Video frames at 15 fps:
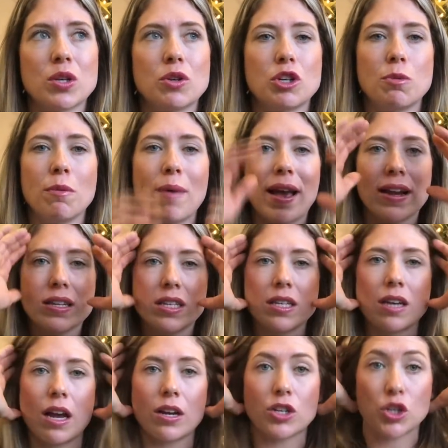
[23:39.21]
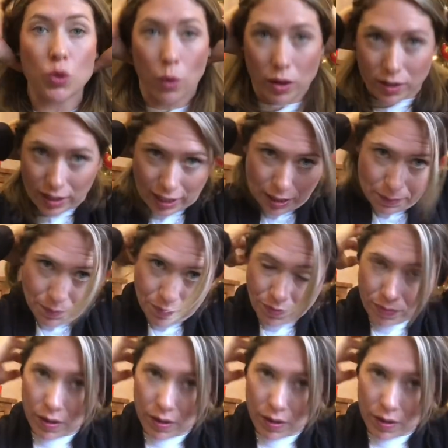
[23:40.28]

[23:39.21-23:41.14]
So it should be back in stock shortly.